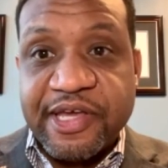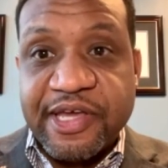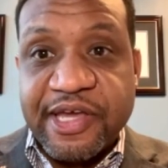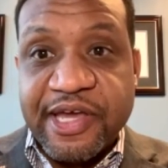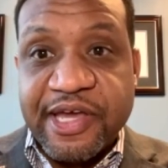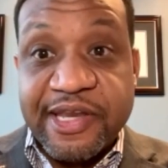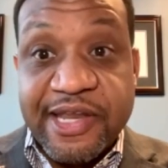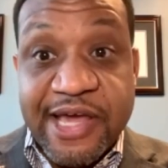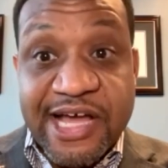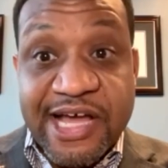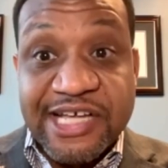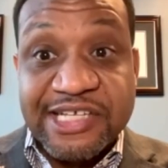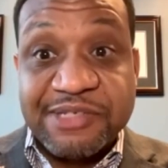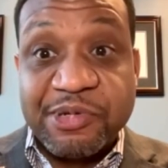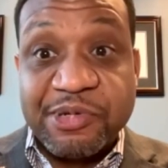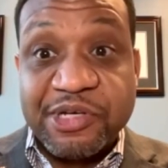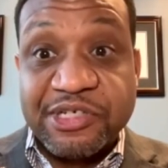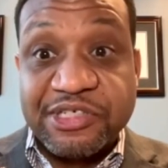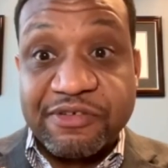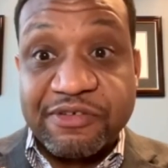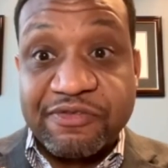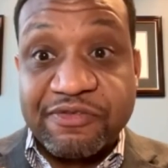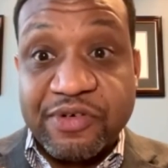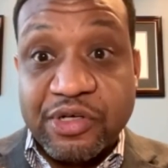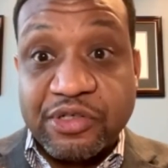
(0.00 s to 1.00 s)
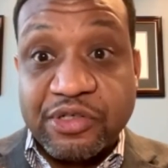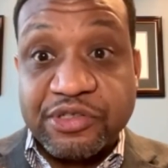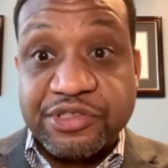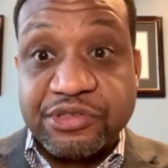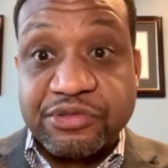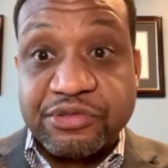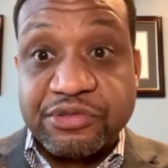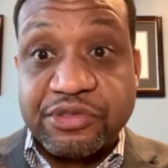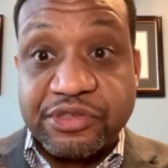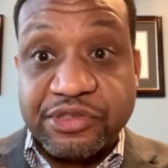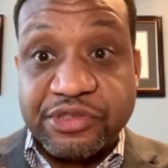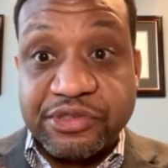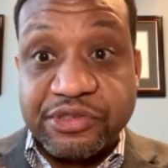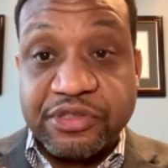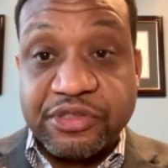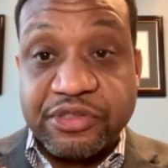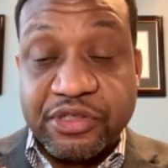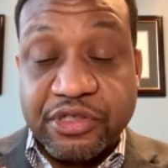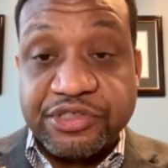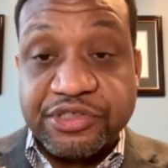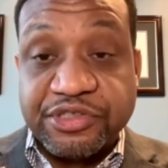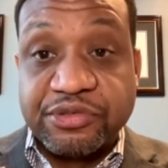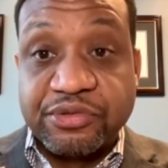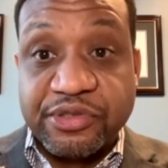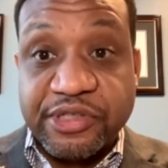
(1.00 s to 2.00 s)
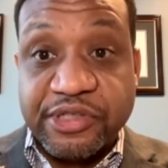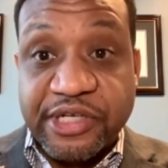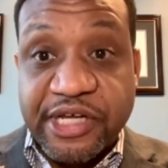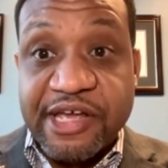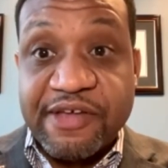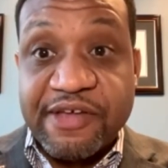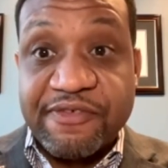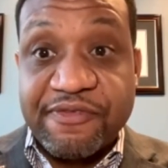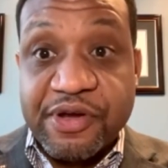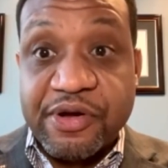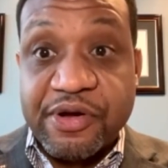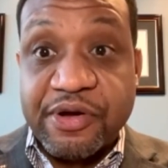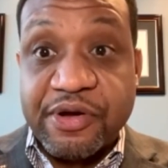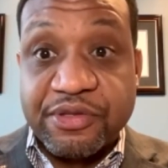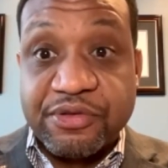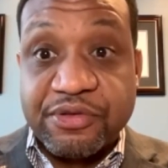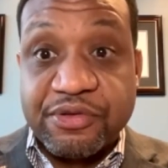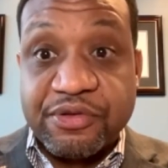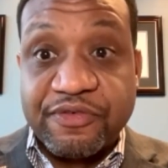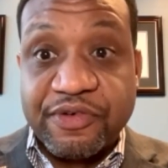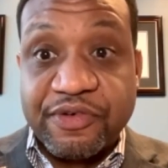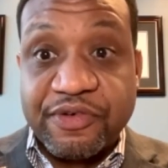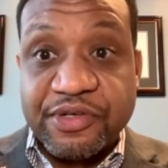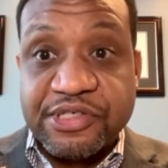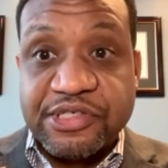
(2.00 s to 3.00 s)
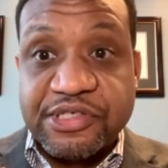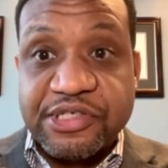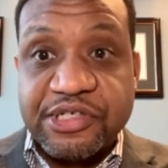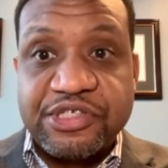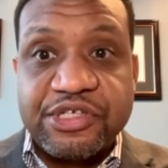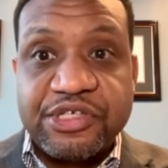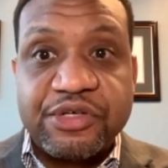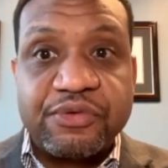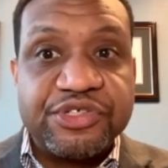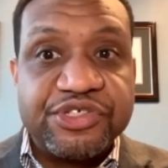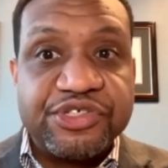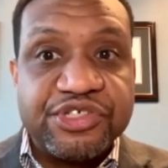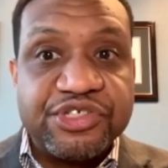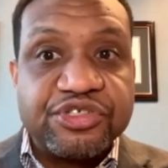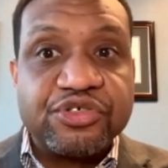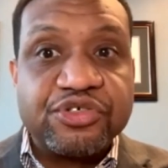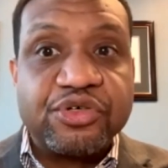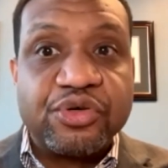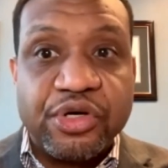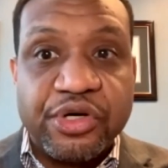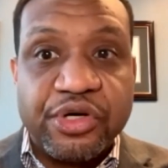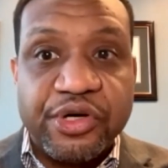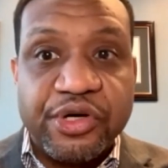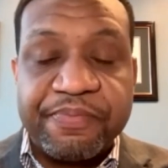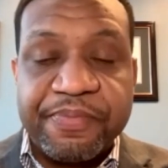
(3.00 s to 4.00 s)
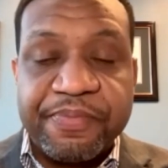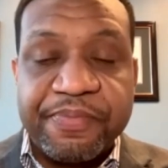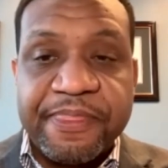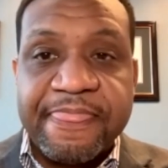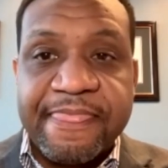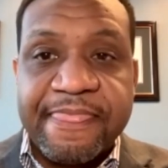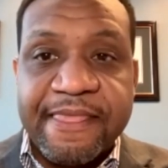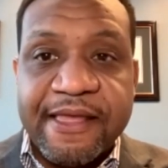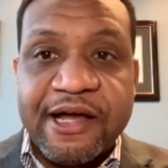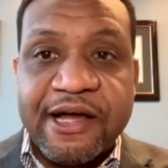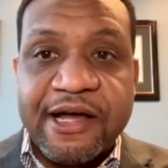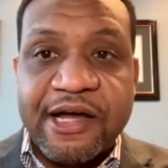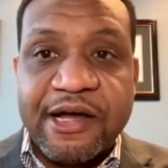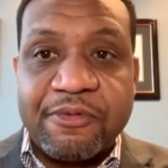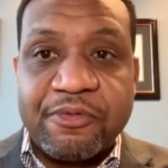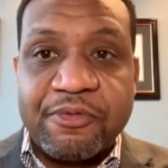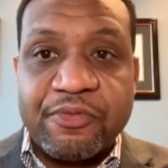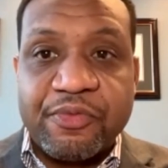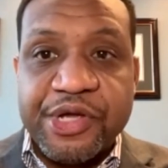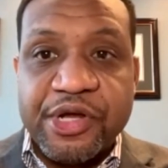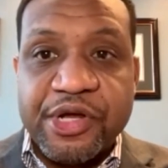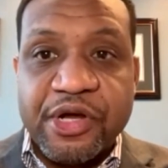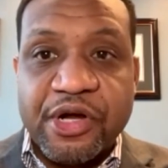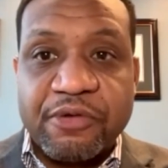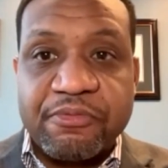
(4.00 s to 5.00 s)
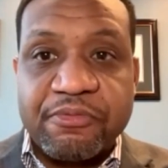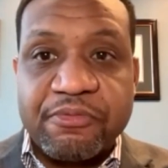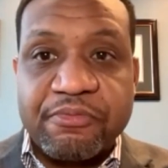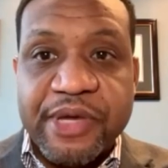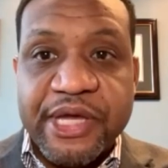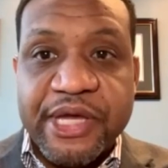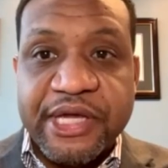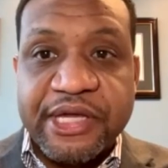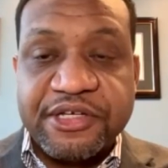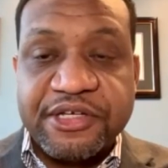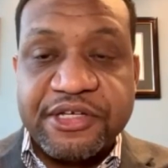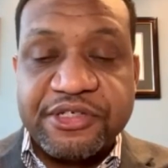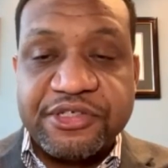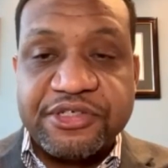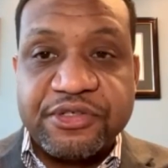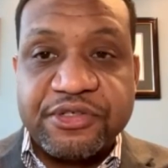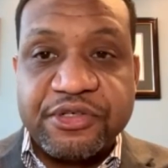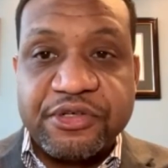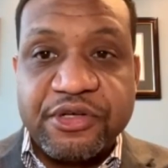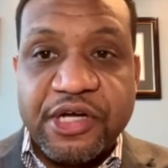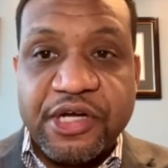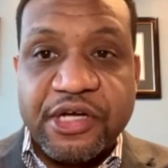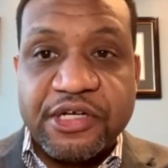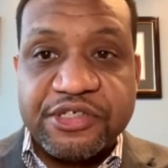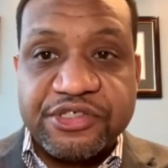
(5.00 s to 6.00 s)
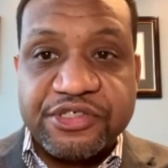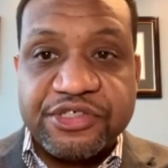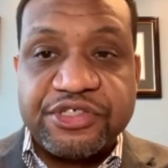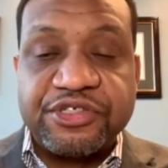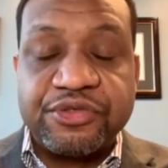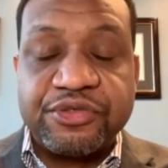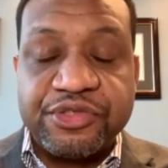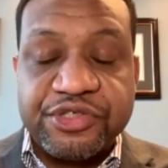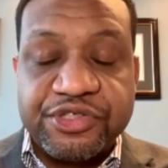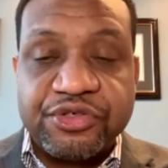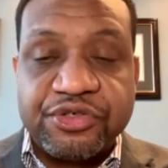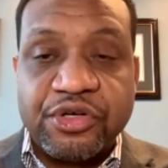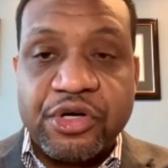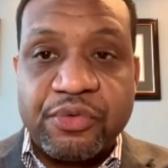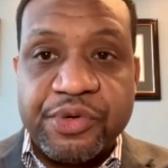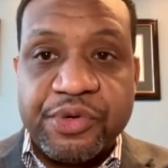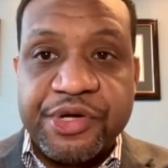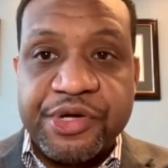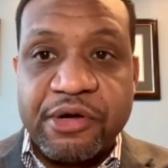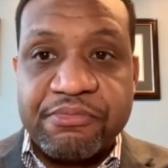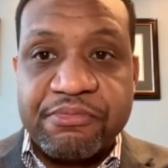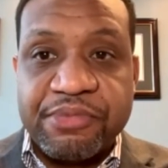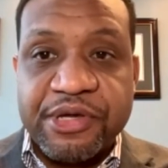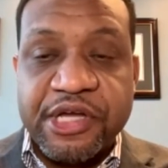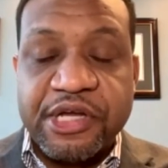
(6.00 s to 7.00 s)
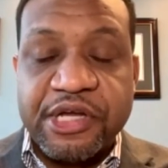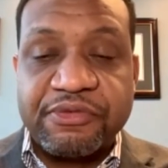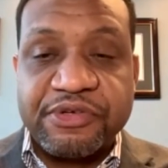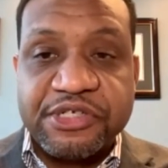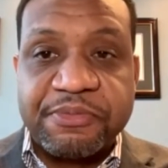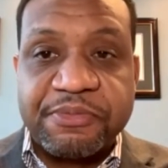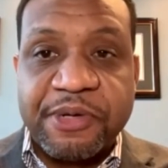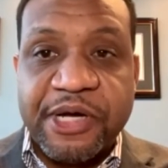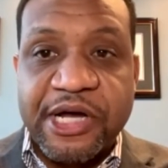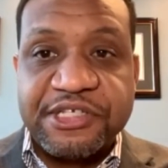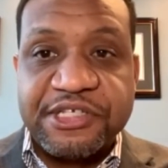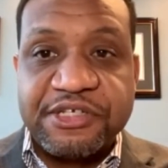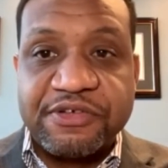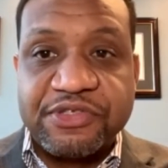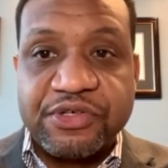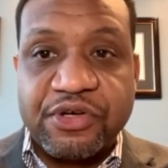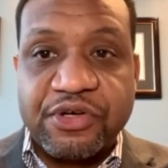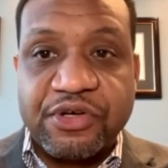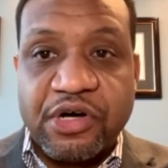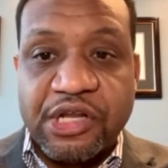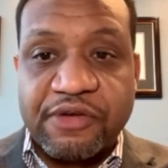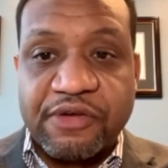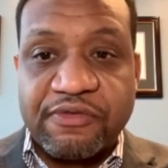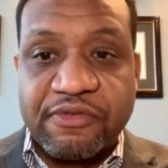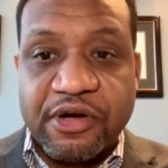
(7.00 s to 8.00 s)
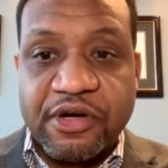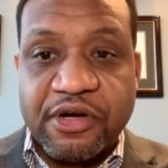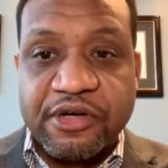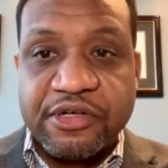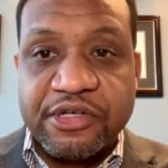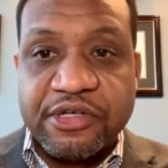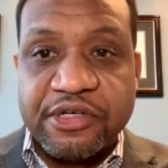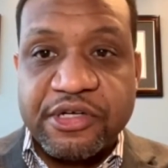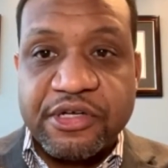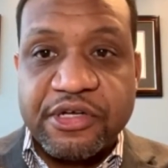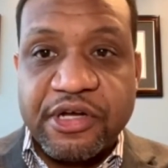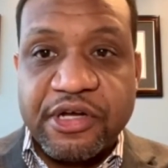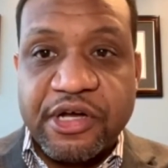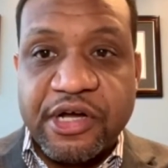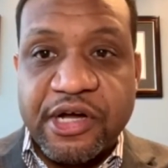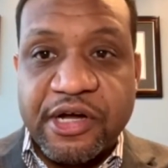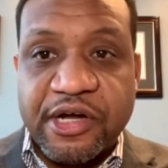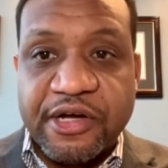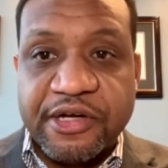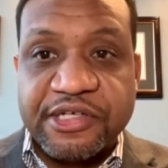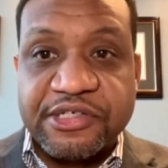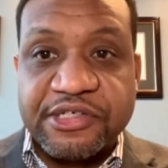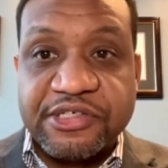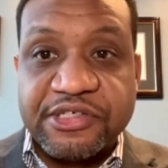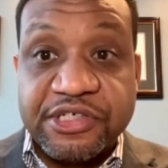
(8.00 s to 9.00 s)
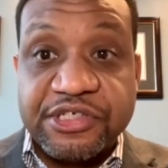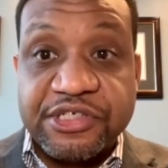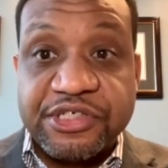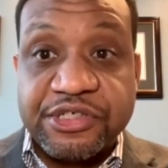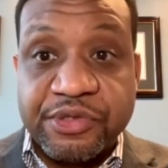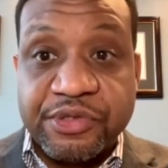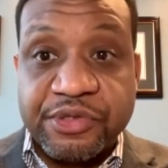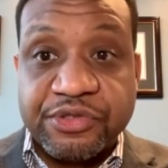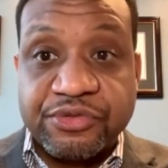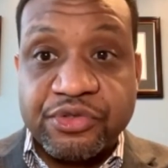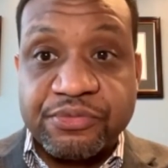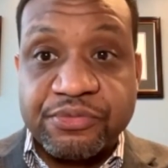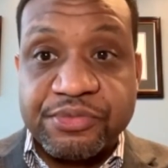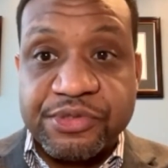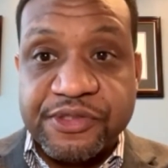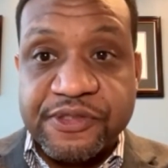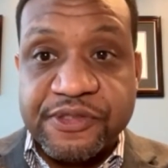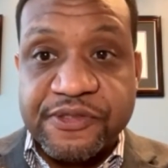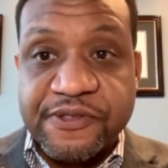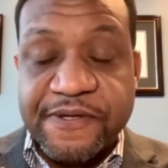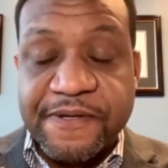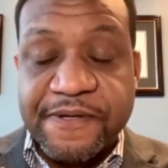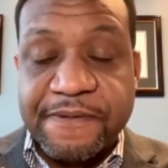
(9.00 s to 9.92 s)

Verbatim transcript: and aspects of cultural, cultural life here at the university to ensure um, we are making, uh, to ensure we are being responsive to all of our uh, constituent groups.